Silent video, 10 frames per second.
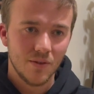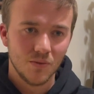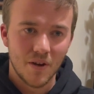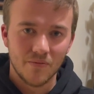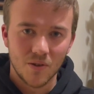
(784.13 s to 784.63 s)
it
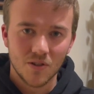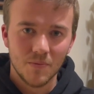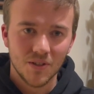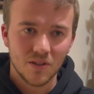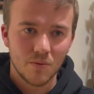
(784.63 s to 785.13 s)
was my first
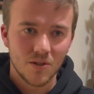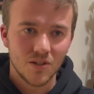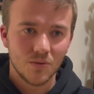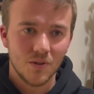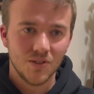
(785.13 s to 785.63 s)
business
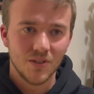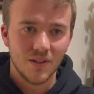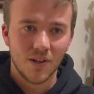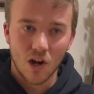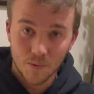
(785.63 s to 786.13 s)
purchase, was
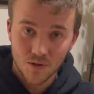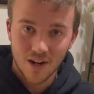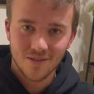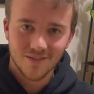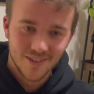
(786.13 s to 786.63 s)
a garbage
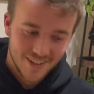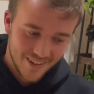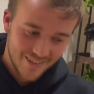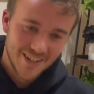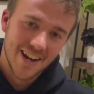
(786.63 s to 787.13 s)
route,
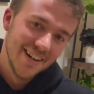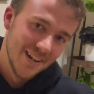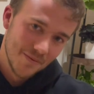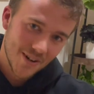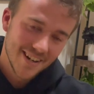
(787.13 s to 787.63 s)
which I
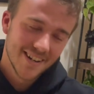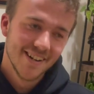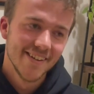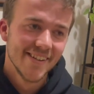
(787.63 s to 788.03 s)
ended up trading.